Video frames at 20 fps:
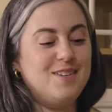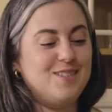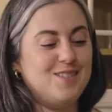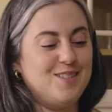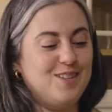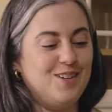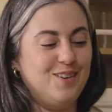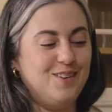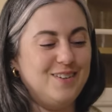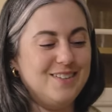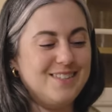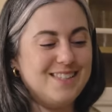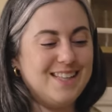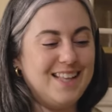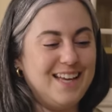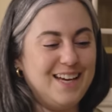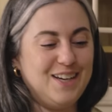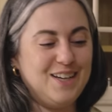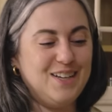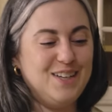so it's
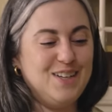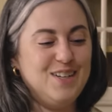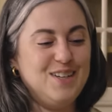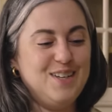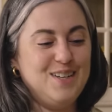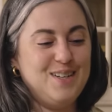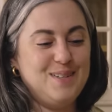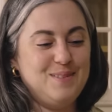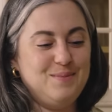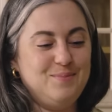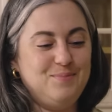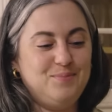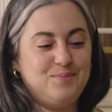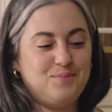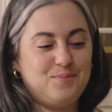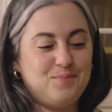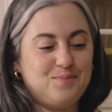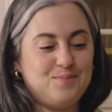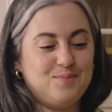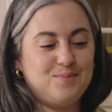like
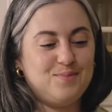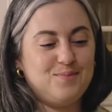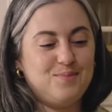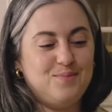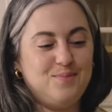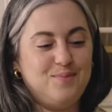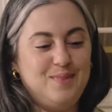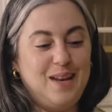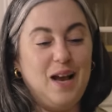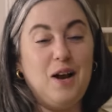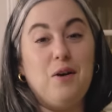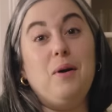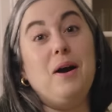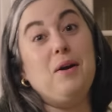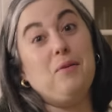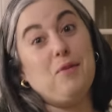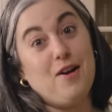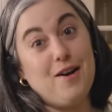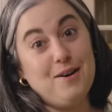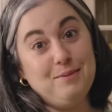not
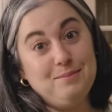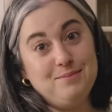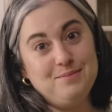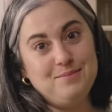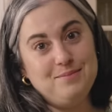quite raw.